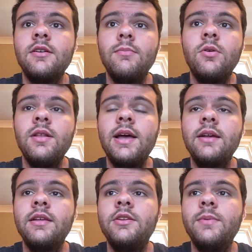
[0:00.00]
are more
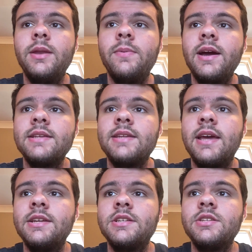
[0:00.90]
likely to be depressed,
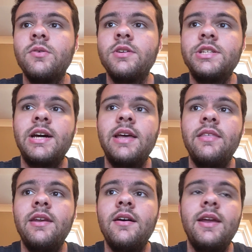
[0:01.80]
anxious, or shy
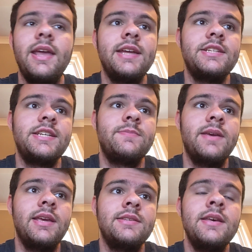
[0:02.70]
than
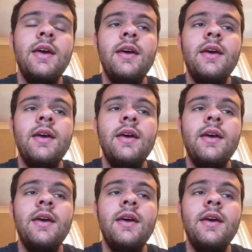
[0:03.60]
non-HSPs.